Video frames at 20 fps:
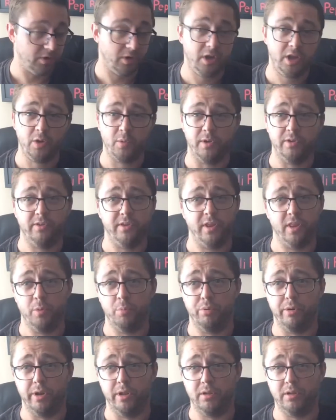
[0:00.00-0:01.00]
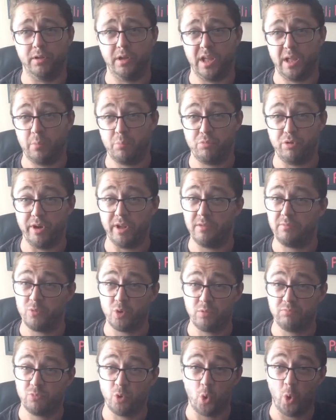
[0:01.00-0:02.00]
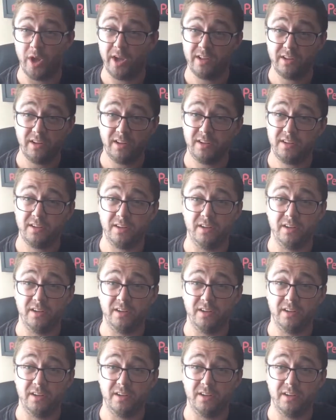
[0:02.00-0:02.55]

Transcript: It went together pretty quickly